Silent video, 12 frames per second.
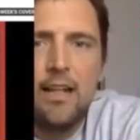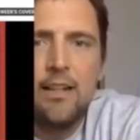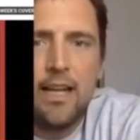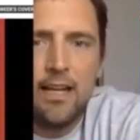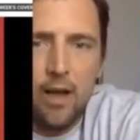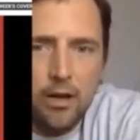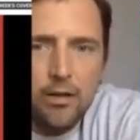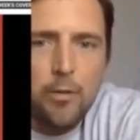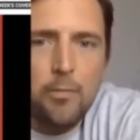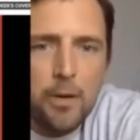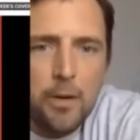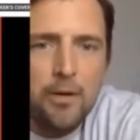They go
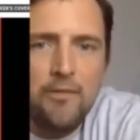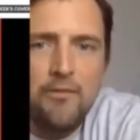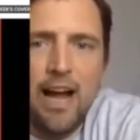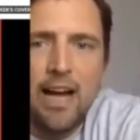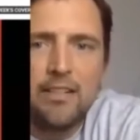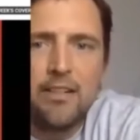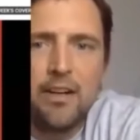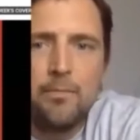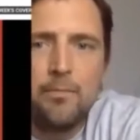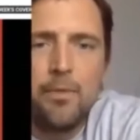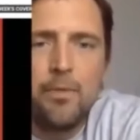through puberty faster.